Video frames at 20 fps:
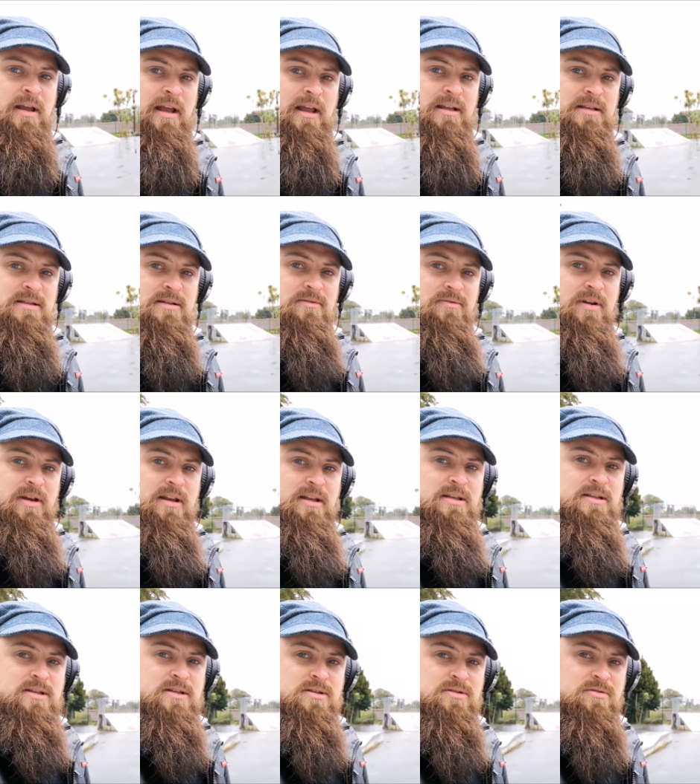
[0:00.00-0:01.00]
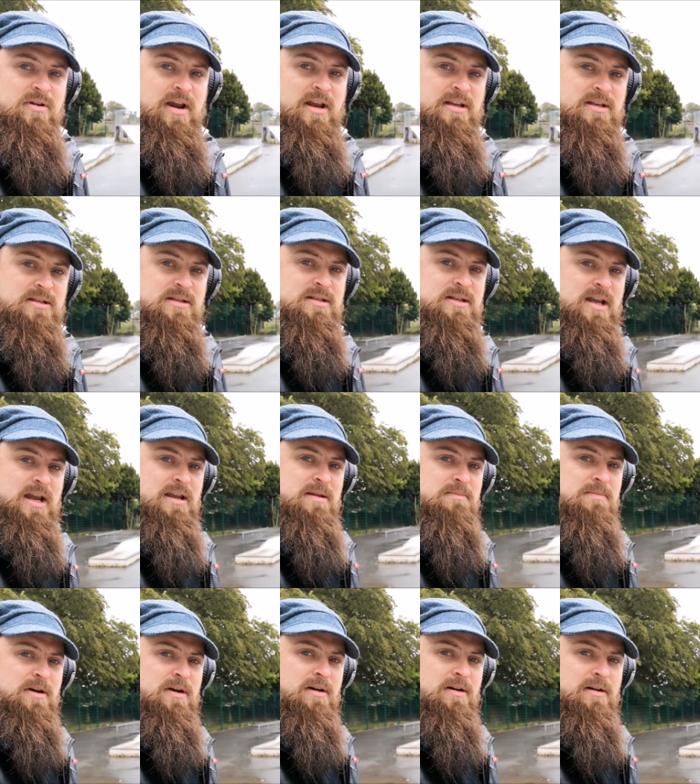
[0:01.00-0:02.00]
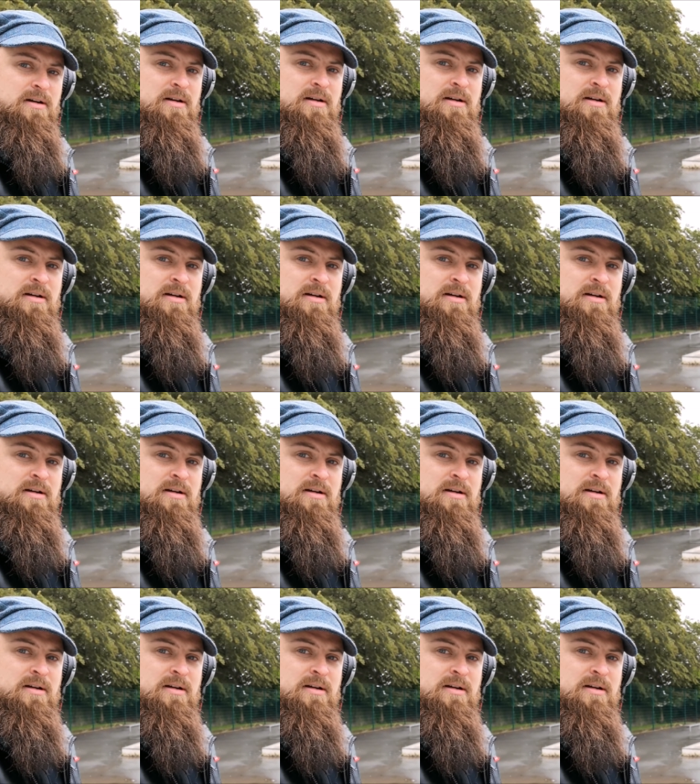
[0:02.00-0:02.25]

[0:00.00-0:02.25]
It's a really strange skate park.